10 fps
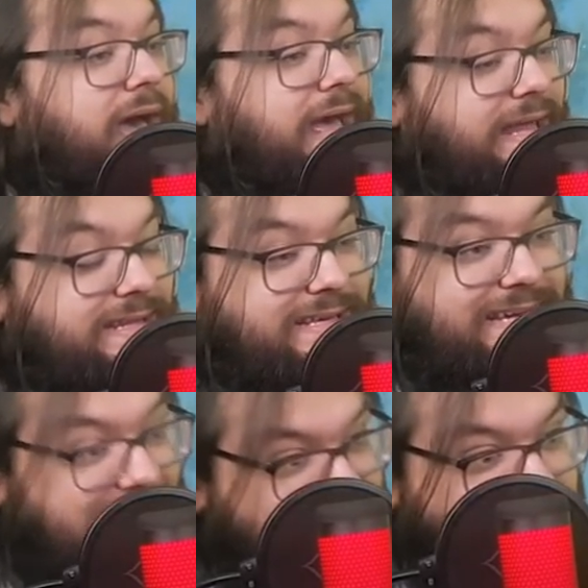and he
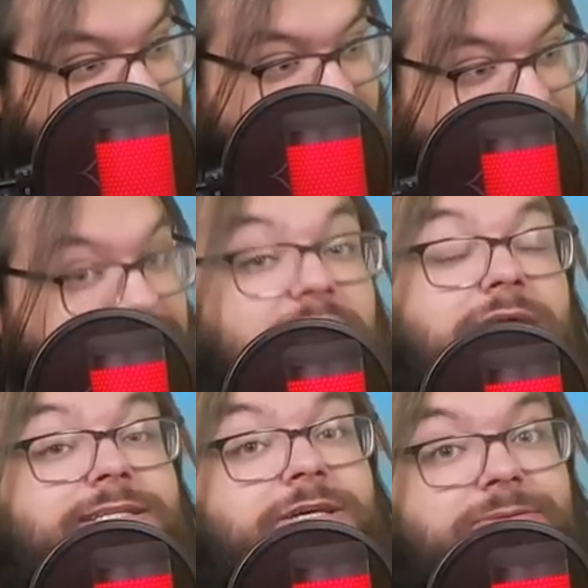crashes,
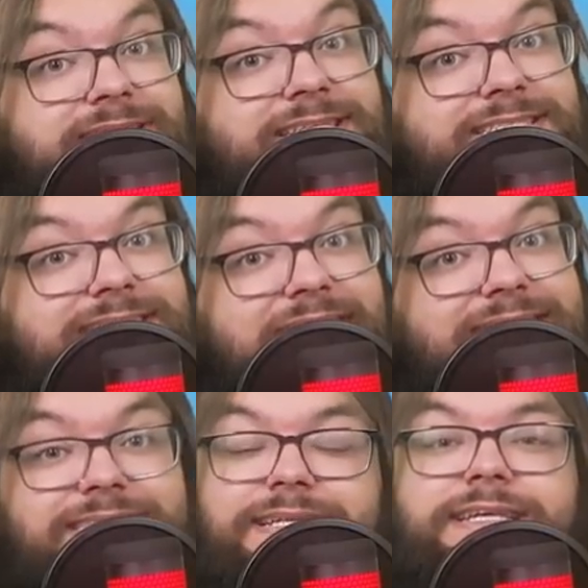there is a
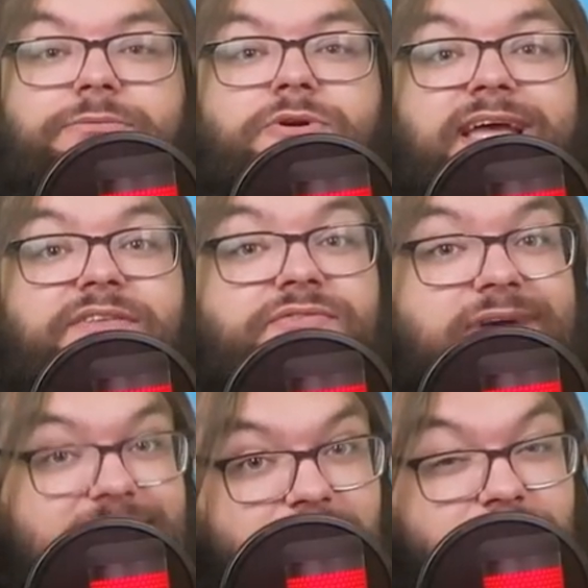chance that he will get
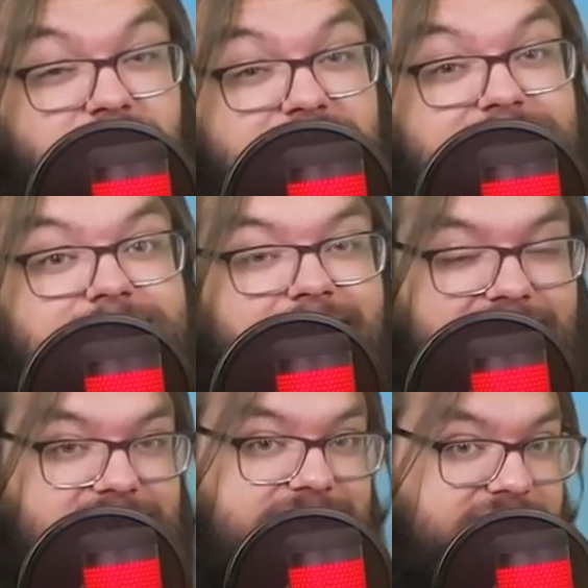fed up with it
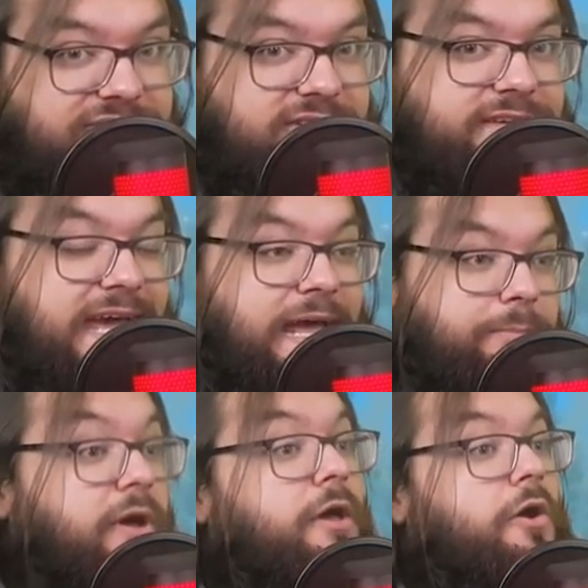and leave the
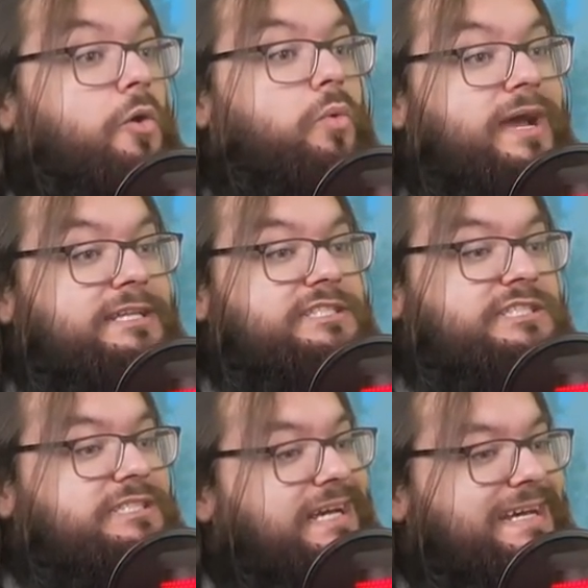game.
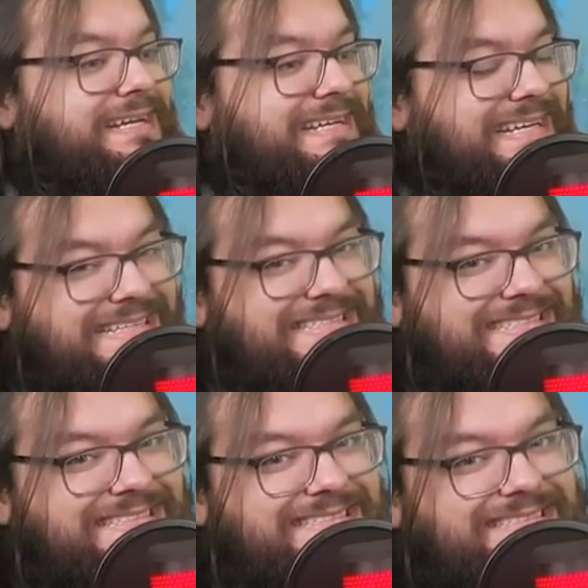Which
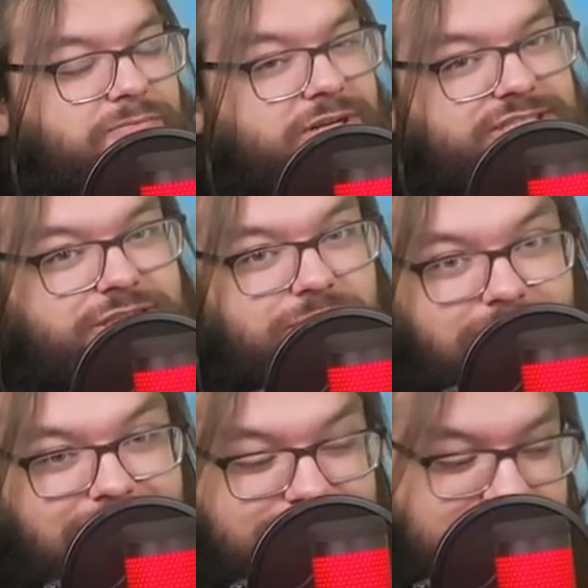isn't what you
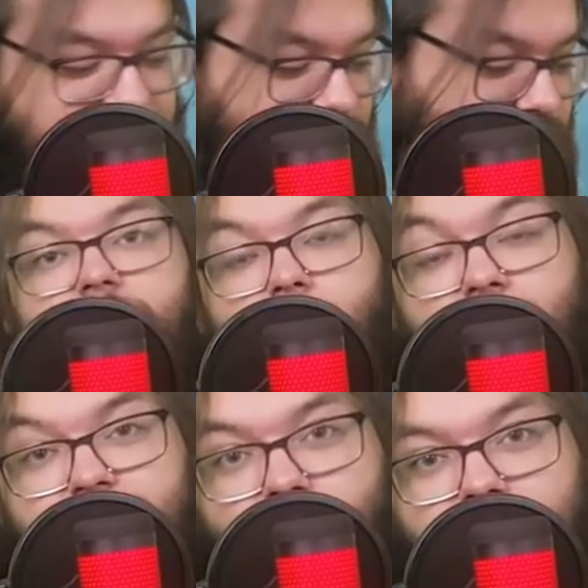want.
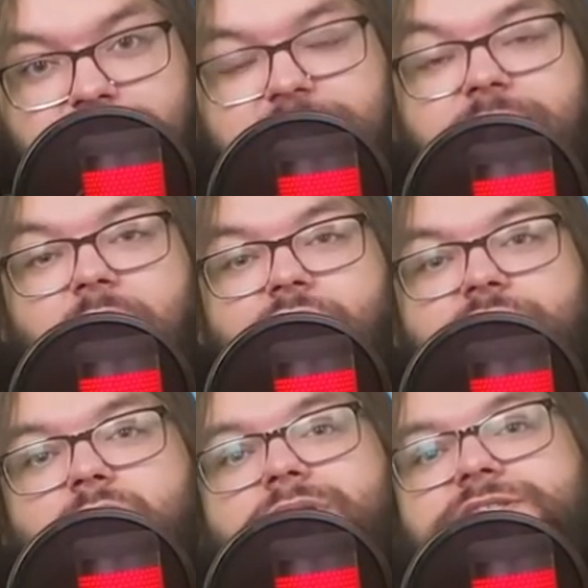Of course, I
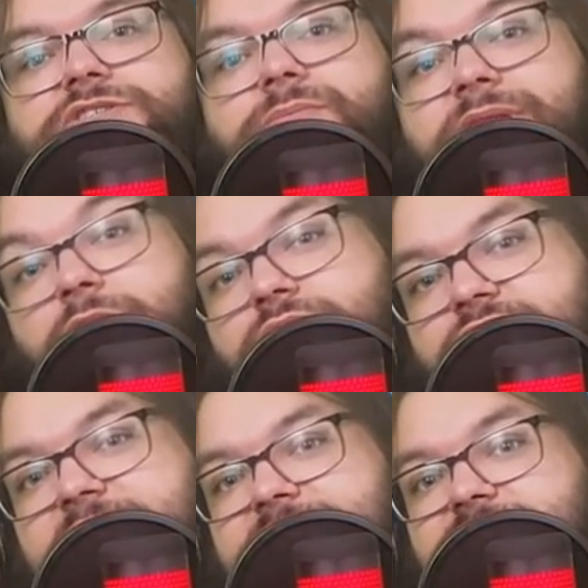also want some new
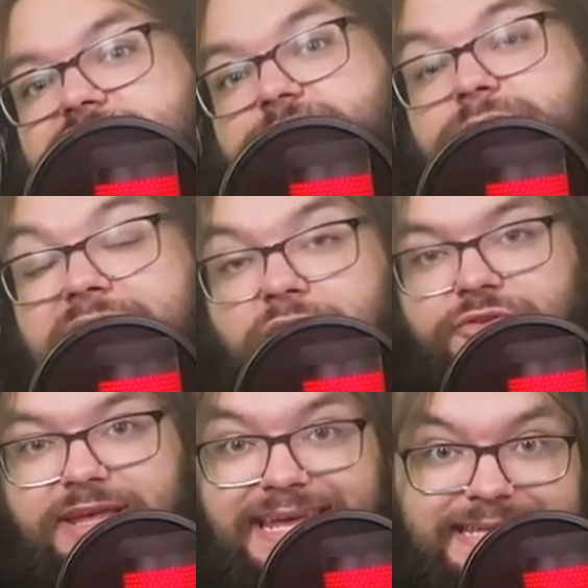features
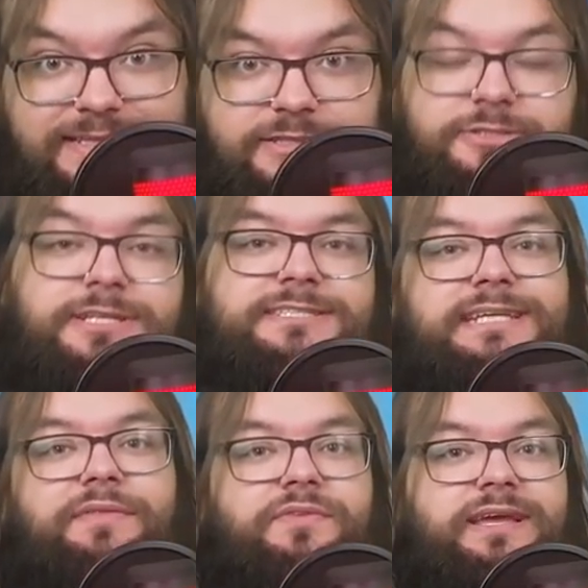built into the
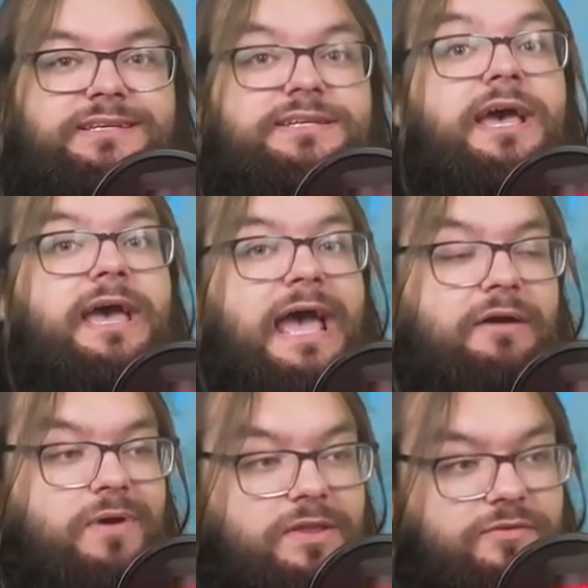settings.
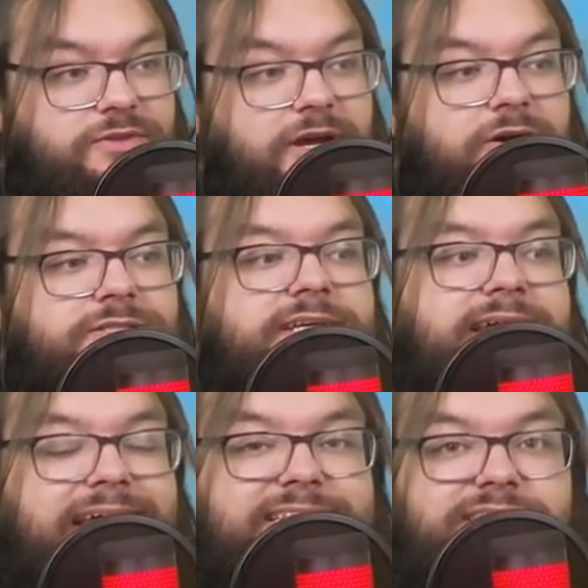And one of those
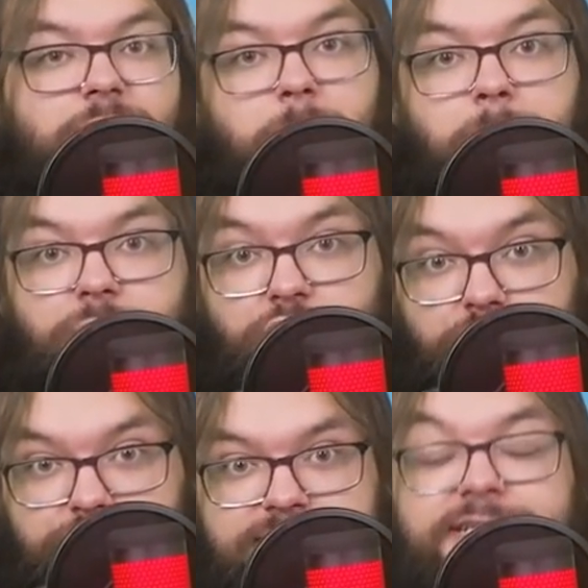is
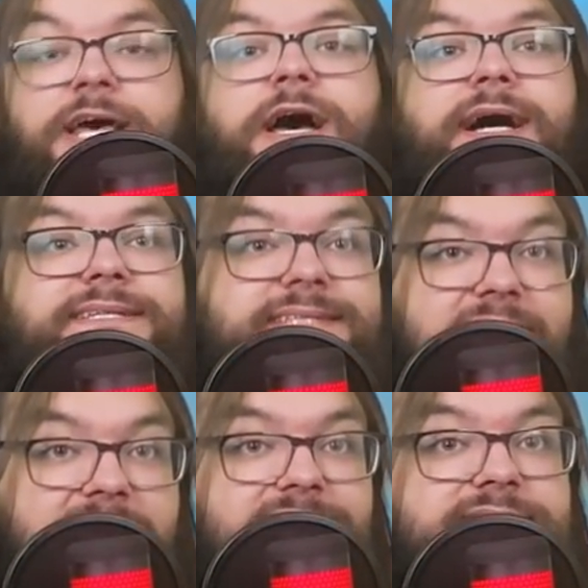mute
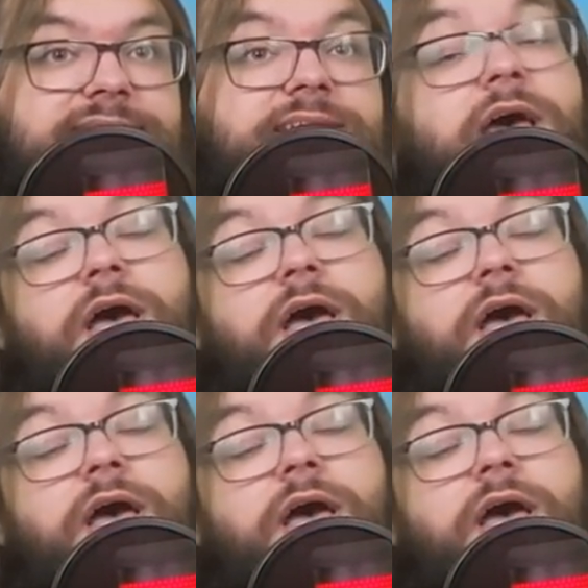attacks.